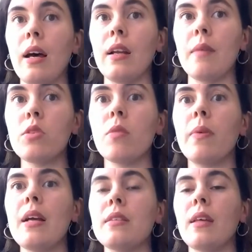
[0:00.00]
And I'm
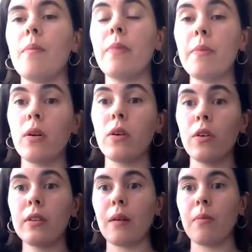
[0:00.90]
surprised that people
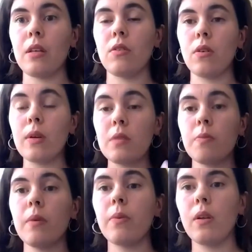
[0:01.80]
contact me, you know, it's
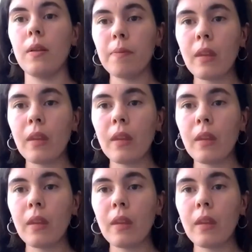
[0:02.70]
people